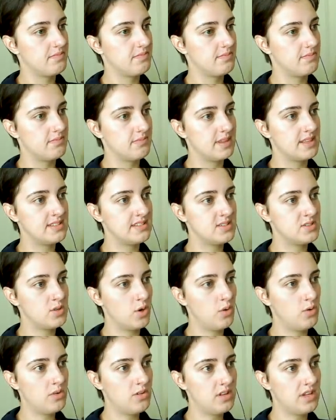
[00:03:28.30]
this is
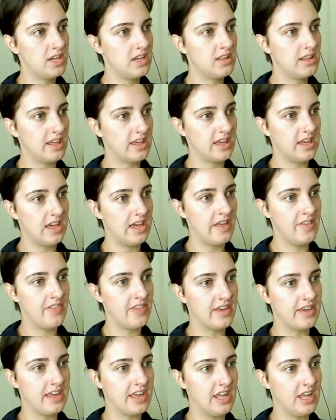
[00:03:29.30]
totally like in the
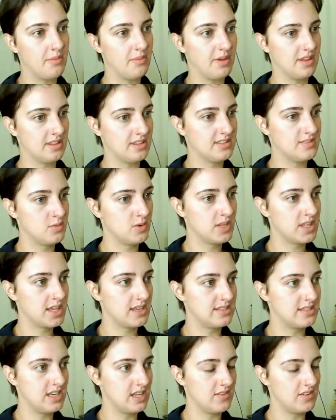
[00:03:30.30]
game. Like this really
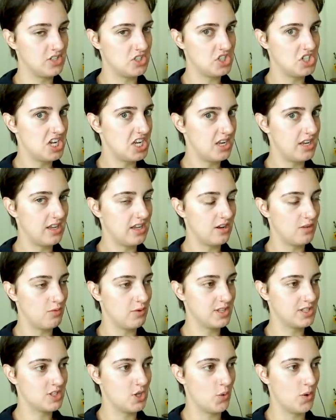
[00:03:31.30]
isn't even cheating
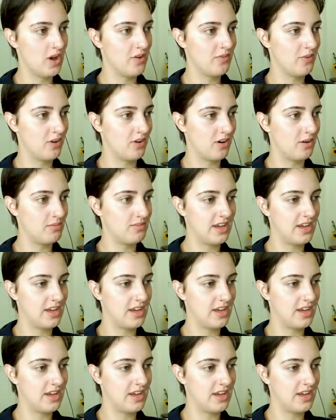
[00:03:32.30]
whatsoever.